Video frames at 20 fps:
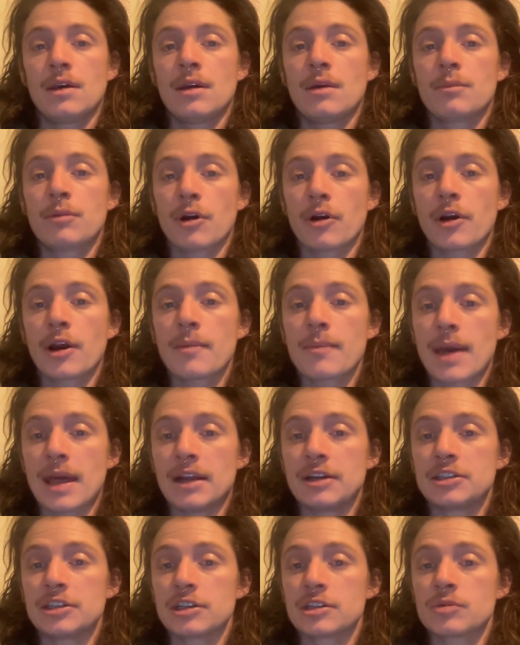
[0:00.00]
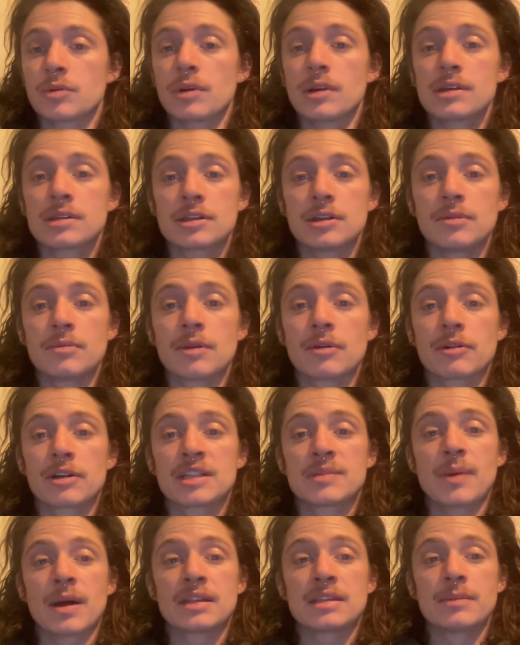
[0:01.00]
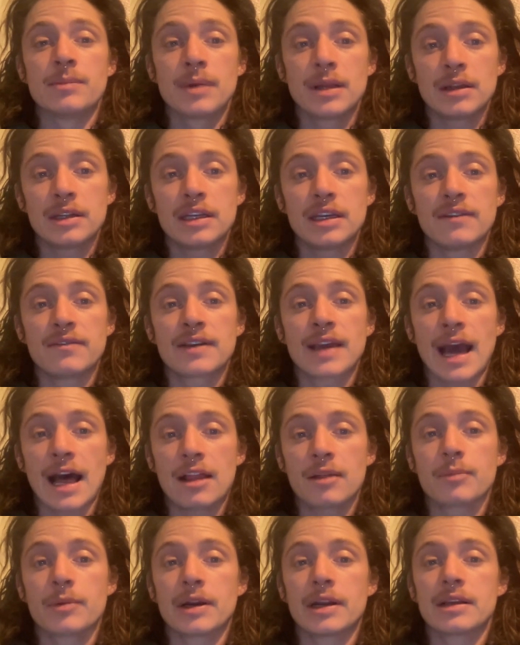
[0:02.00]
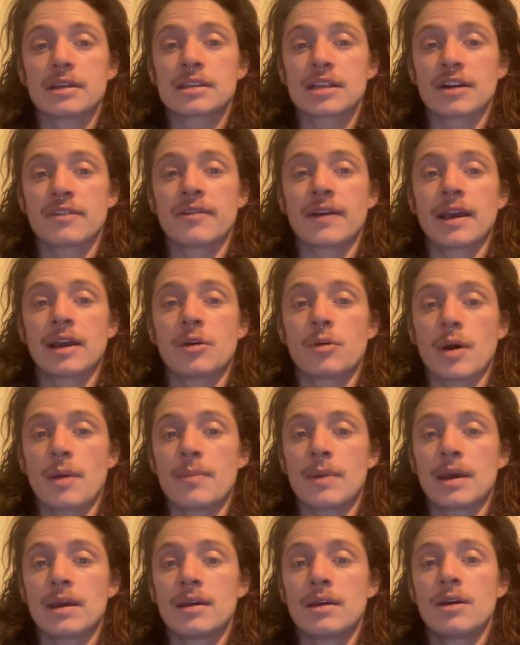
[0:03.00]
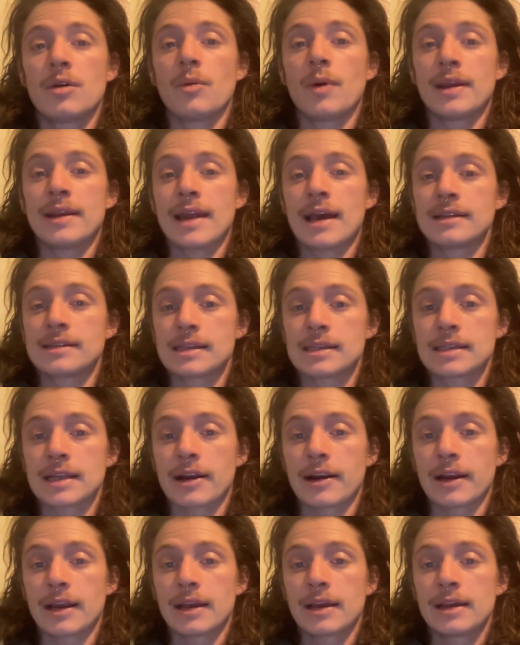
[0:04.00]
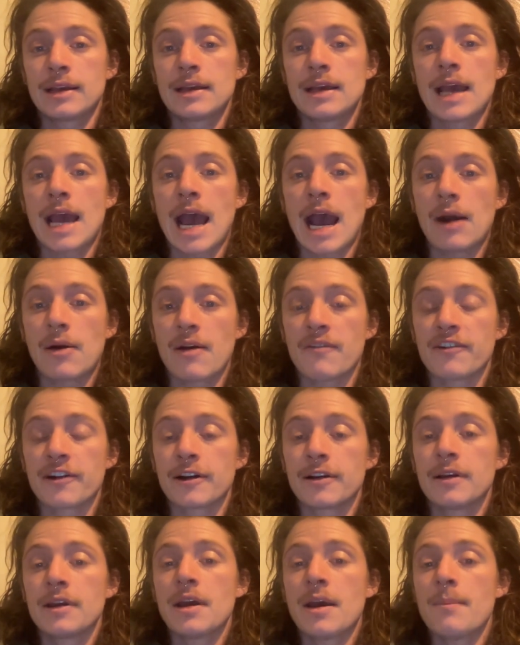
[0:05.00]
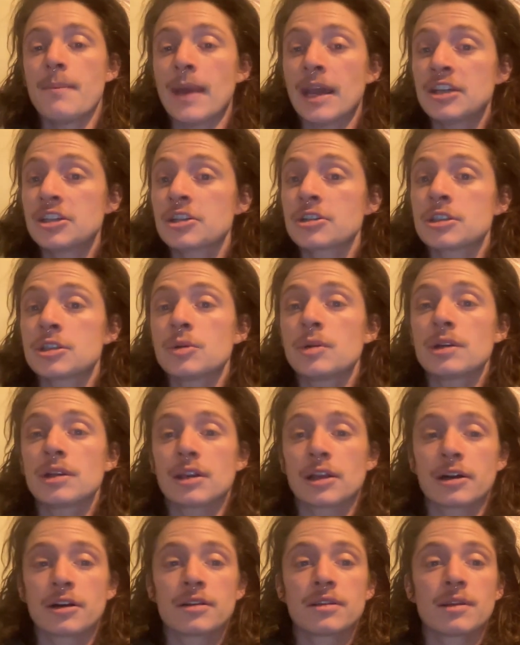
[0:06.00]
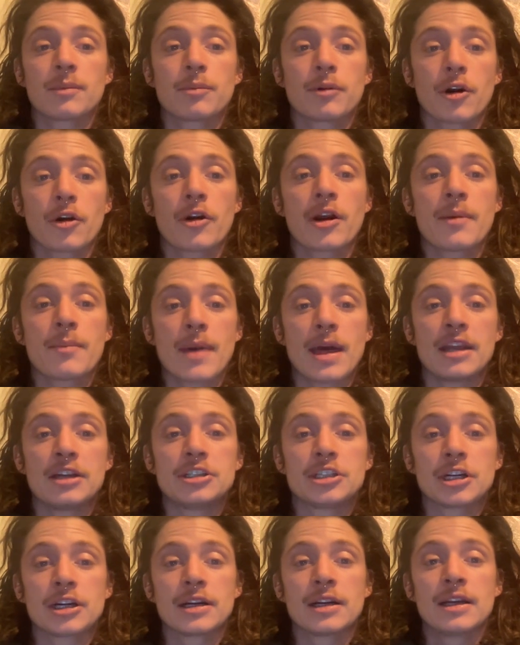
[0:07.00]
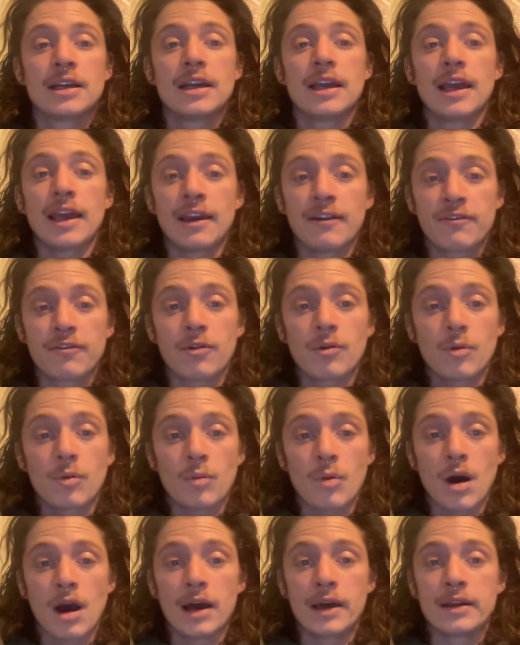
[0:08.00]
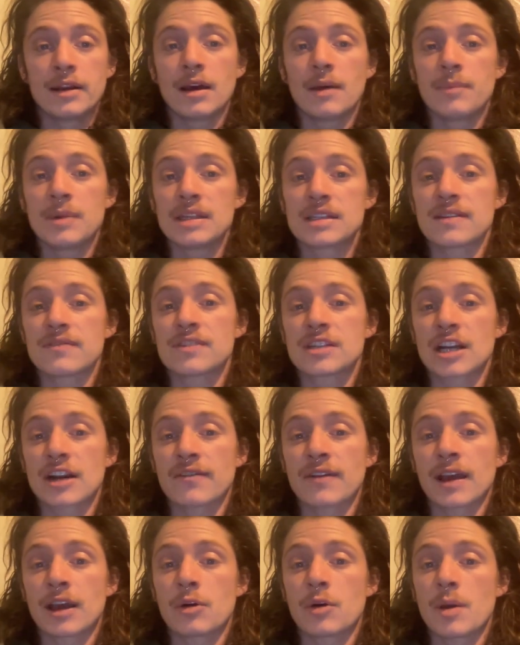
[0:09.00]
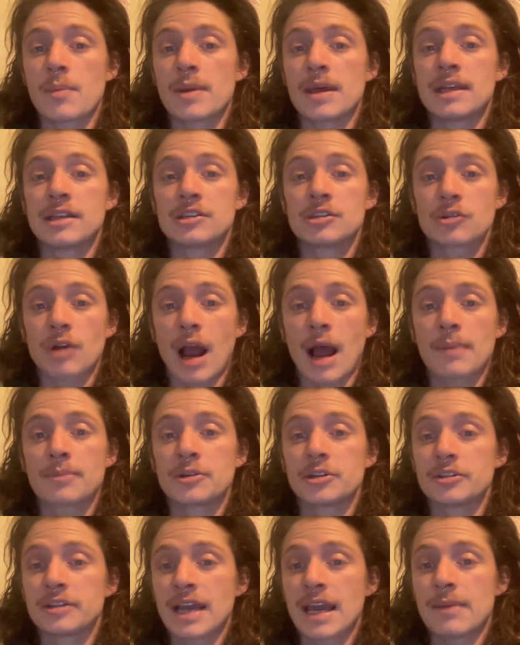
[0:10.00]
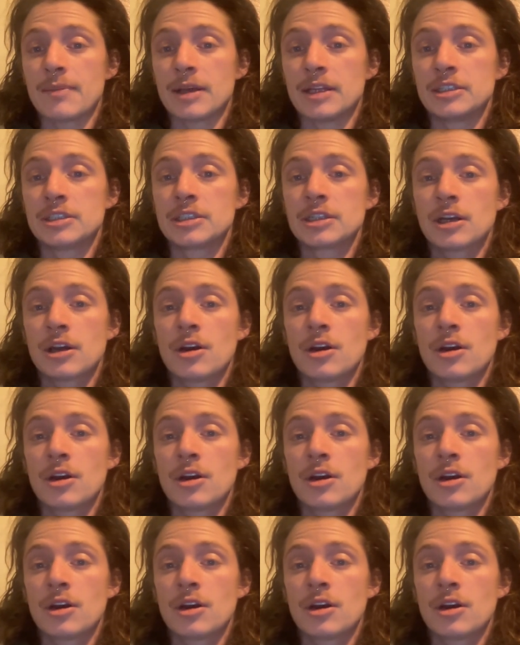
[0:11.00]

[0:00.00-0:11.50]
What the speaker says: Program managers will assume the responsibility of calibrating survey equipment when necessary. However, make sure to alert the program manager if 1. A piece of survey equipment is dropped or damaged,